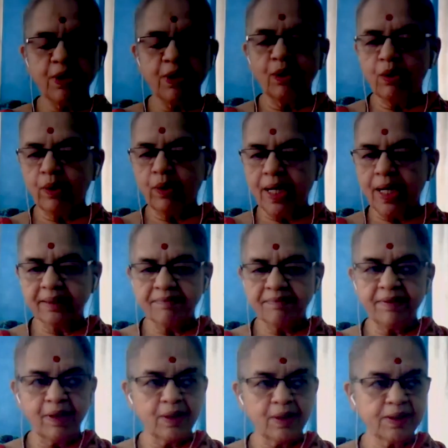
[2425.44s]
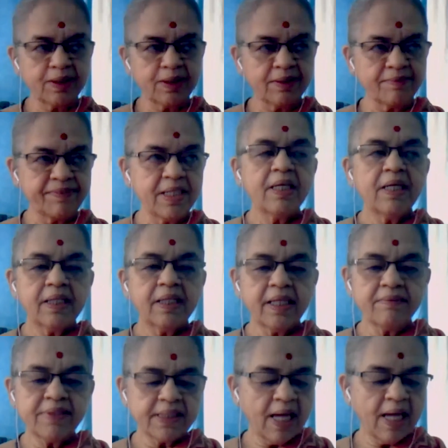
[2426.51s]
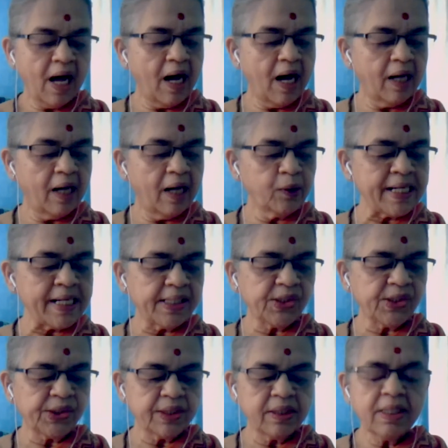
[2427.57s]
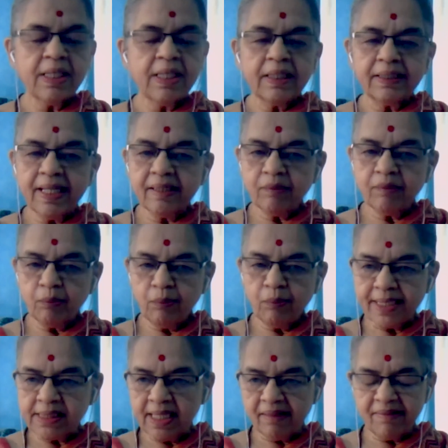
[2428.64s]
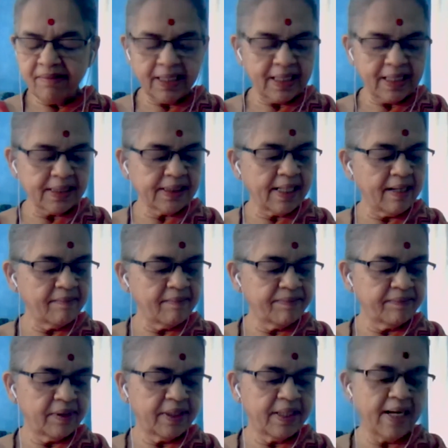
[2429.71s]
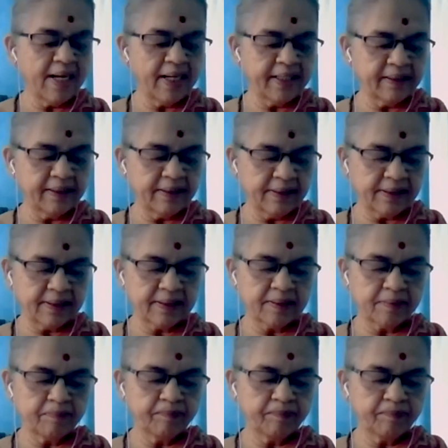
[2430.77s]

or Lokayata philosophy gives argumentation that why Charvakas have denied this.